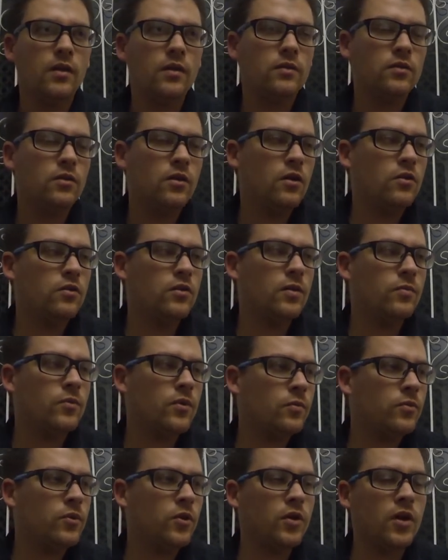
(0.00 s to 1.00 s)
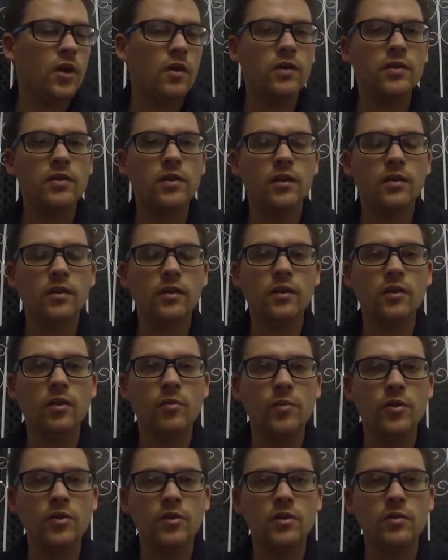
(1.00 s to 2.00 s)
So sometimes I'll carry something a little
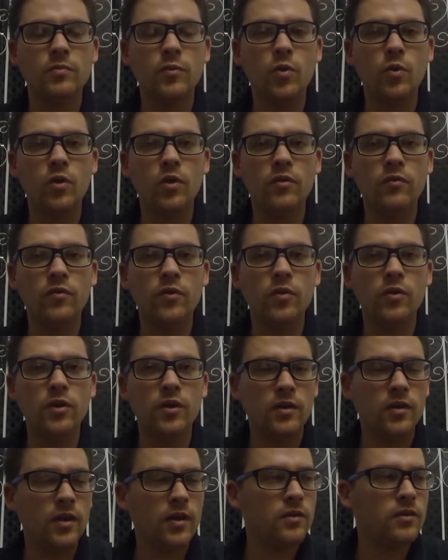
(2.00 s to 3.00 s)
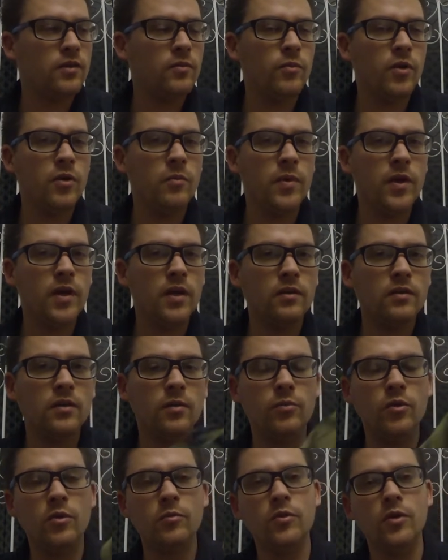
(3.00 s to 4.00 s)
bit smaller, a few knickknacks in my bag.
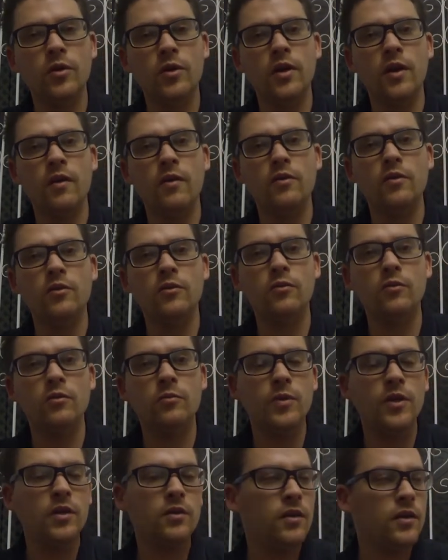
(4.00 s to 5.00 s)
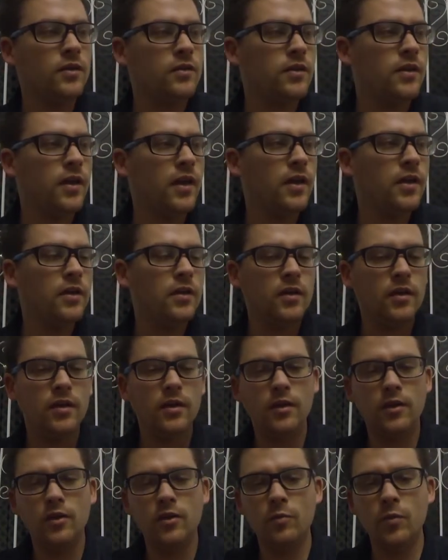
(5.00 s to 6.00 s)
Sometimes I'll carry this with me like today.
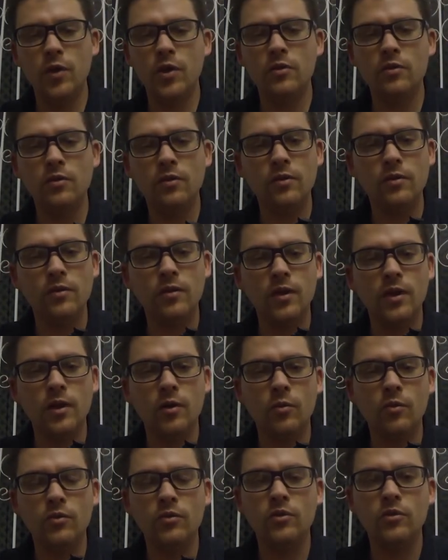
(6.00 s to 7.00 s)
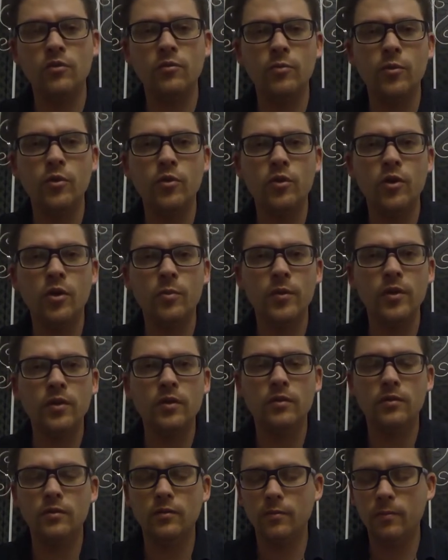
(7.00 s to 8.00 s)
Depends on uh, what sort of mood I'm in.
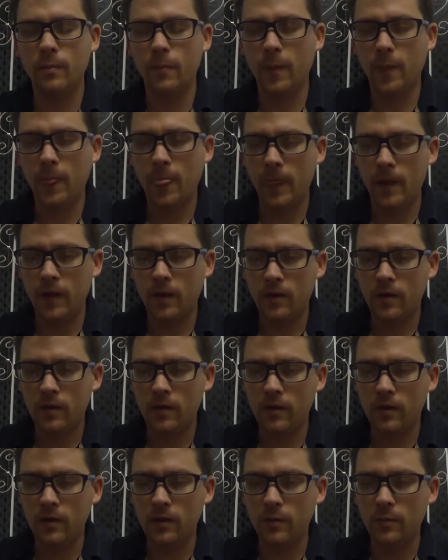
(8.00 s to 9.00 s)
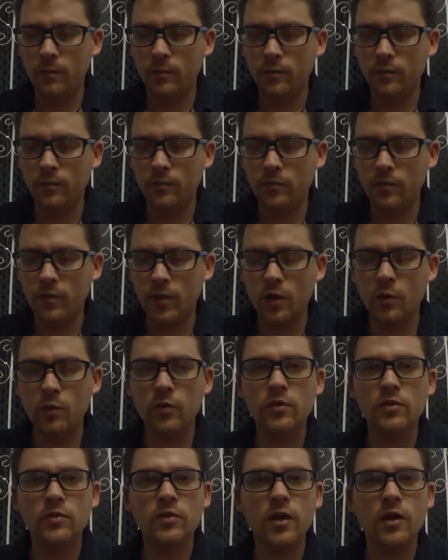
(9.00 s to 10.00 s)
Um, I
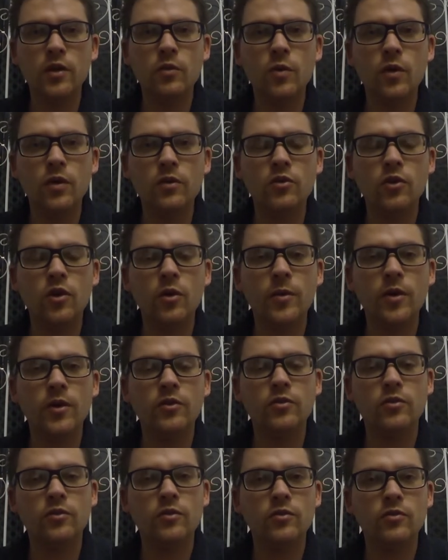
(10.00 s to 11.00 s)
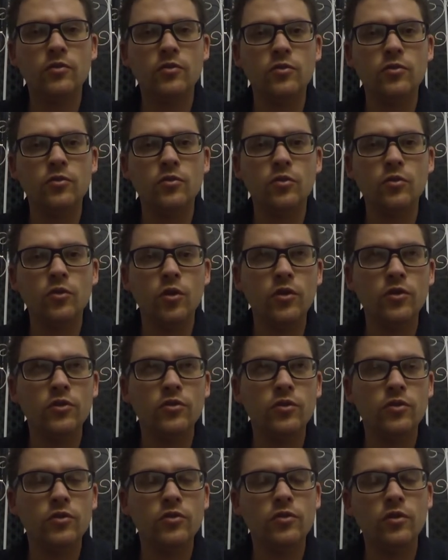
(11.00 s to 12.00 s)
will say the one time I took this to
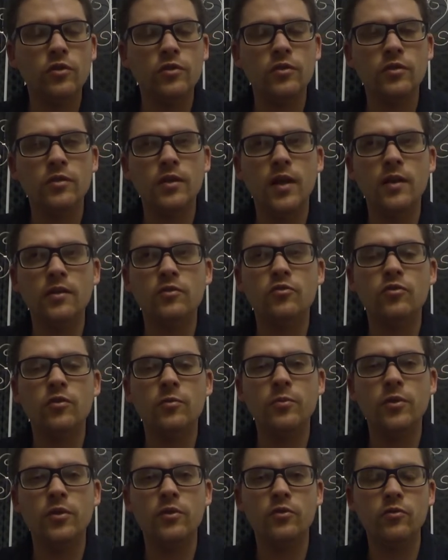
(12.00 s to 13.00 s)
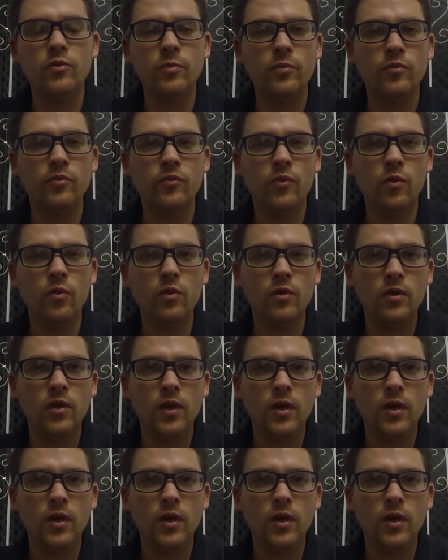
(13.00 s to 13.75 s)
Christchurch, not this last trip, but the trip before,